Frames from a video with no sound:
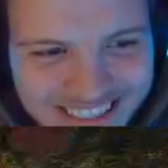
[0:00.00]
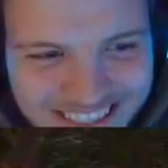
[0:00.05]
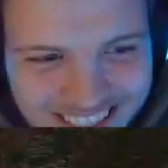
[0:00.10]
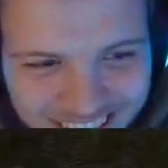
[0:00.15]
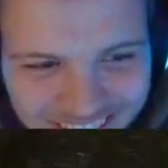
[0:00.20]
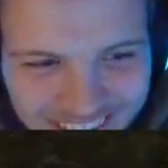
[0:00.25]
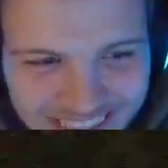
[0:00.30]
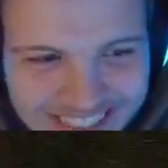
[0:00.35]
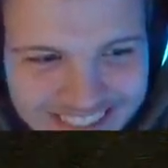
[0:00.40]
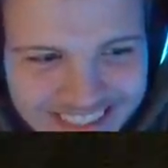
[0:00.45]

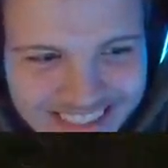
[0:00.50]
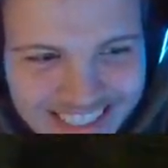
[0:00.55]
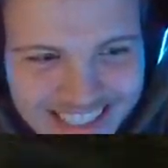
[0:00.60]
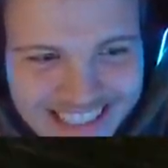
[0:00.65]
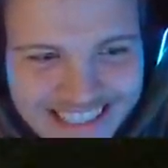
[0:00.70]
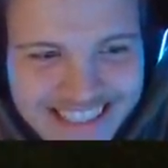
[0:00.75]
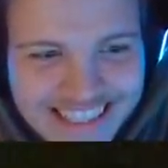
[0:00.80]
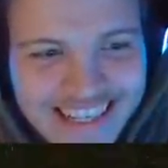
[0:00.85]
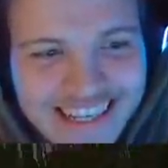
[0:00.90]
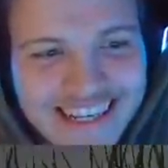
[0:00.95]
so much you
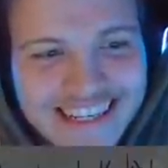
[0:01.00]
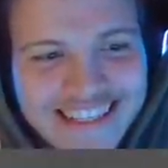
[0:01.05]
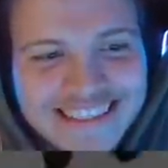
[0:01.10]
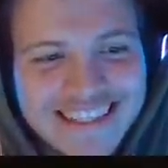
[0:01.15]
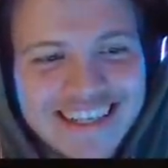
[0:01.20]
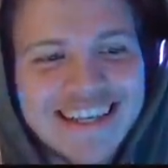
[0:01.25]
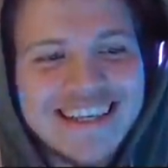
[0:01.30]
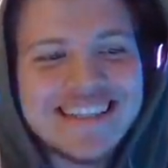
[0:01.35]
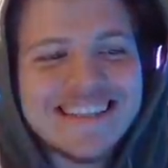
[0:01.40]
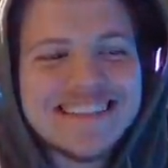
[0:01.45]
get kicked,
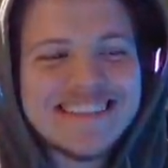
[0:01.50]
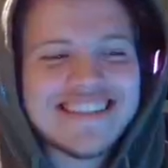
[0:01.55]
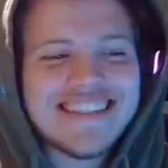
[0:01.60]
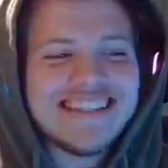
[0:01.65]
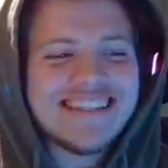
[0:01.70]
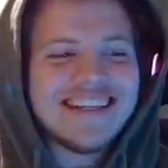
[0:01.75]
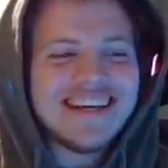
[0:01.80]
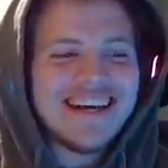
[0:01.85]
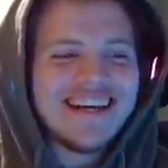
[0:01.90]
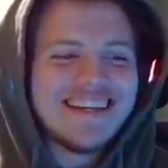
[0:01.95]
XD.